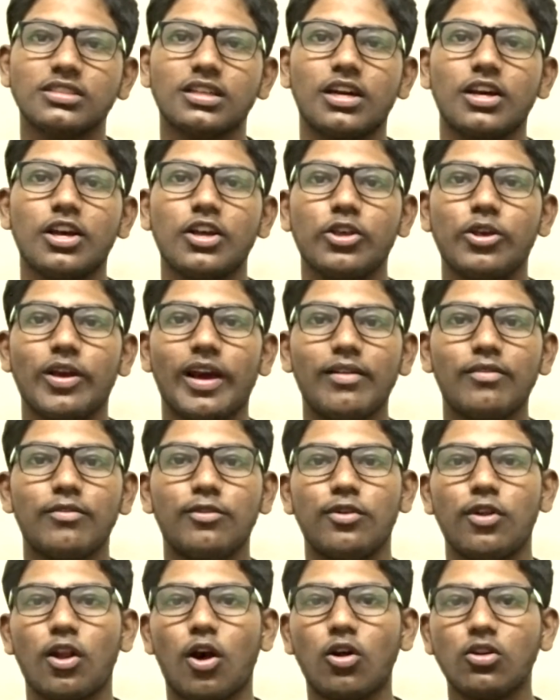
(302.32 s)
you
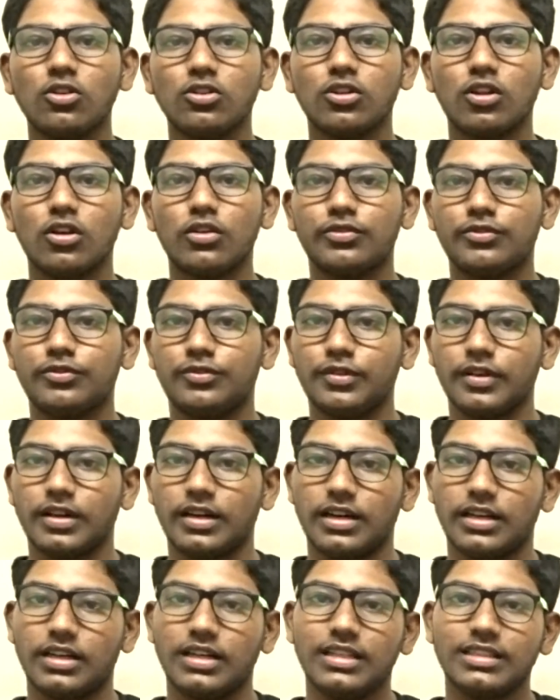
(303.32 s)
have lot of
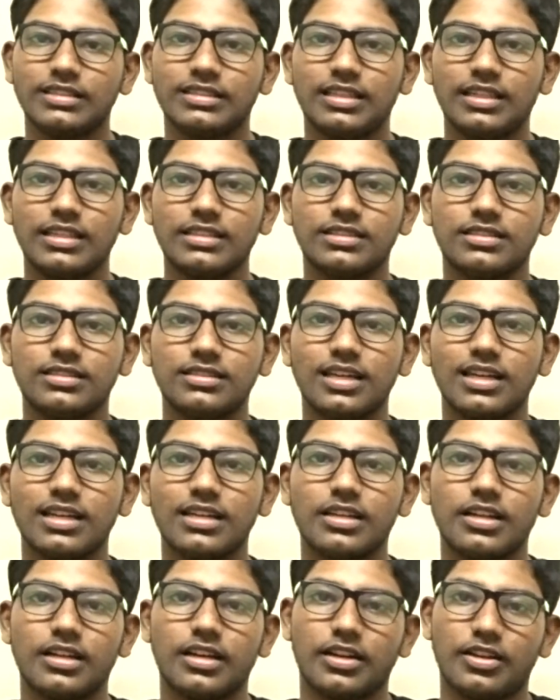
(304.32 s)
threats
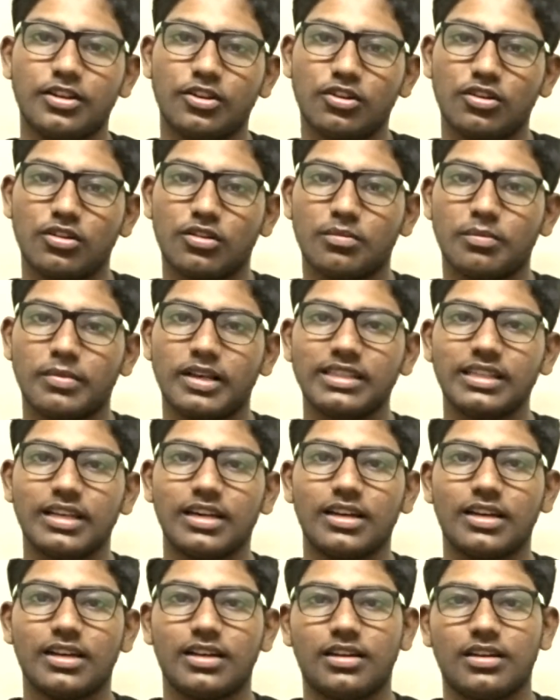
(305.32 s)
that your
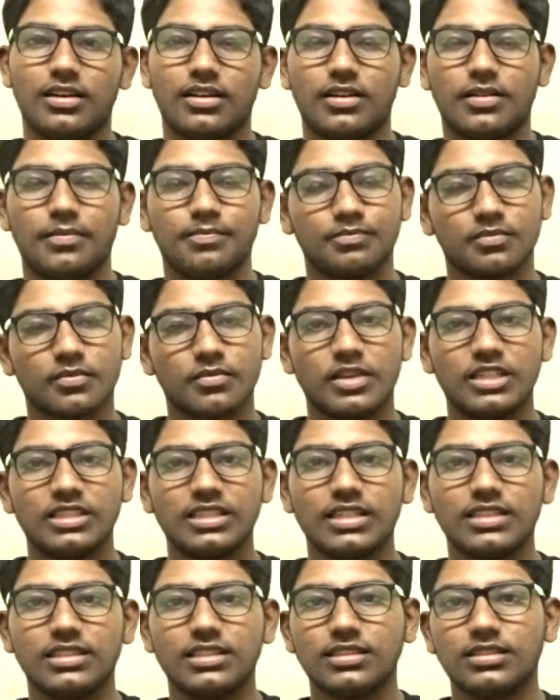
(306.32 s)

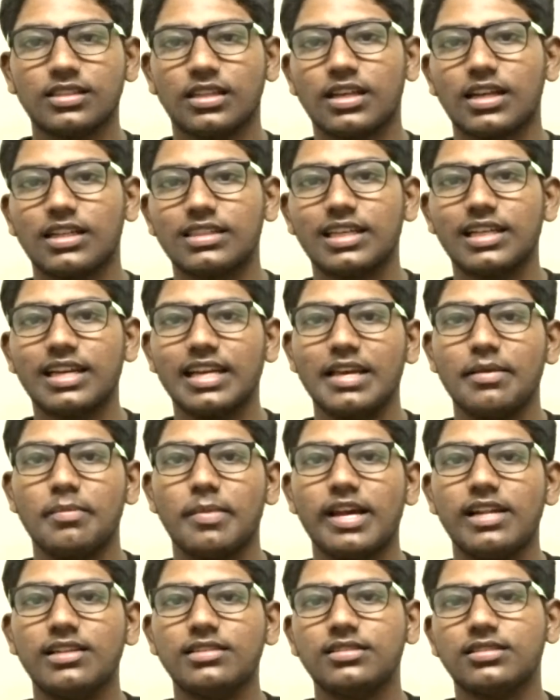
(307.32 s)
messages and other
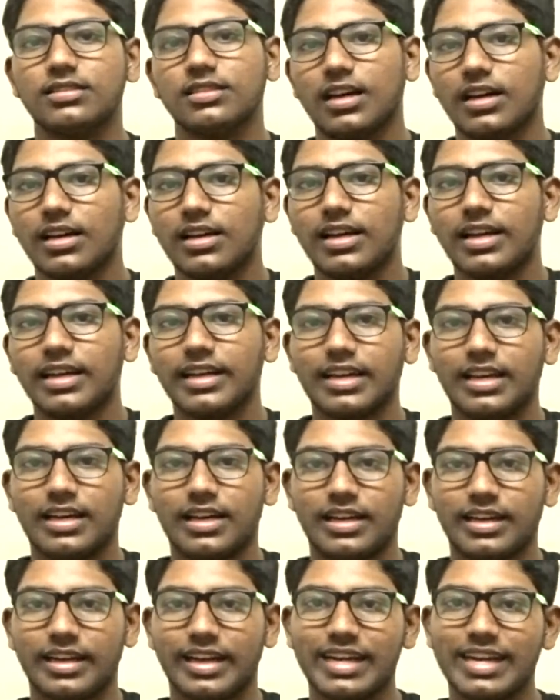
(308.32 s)
emails
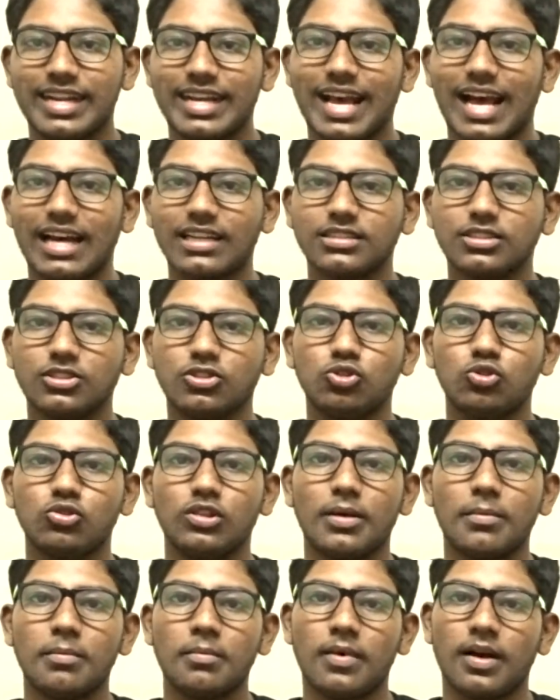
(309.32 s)
getting access to
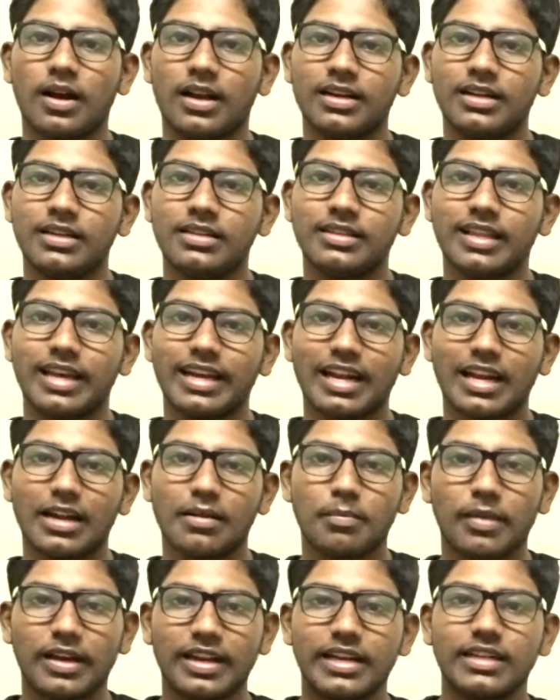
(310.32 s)
them, and they
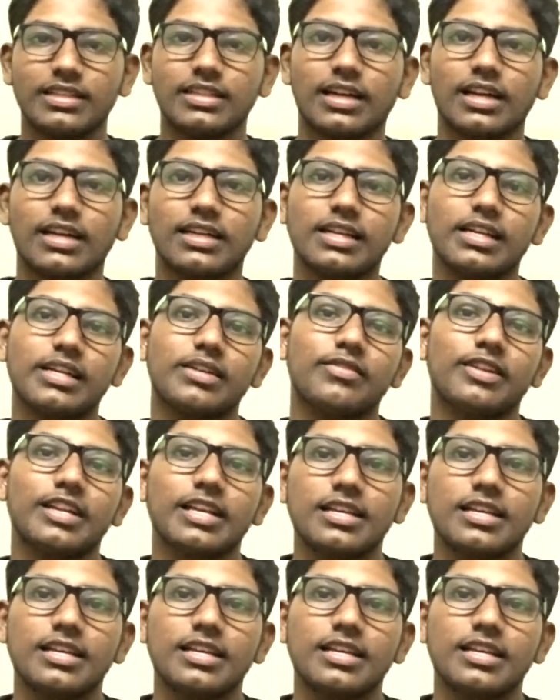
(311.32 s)
can pirate the content very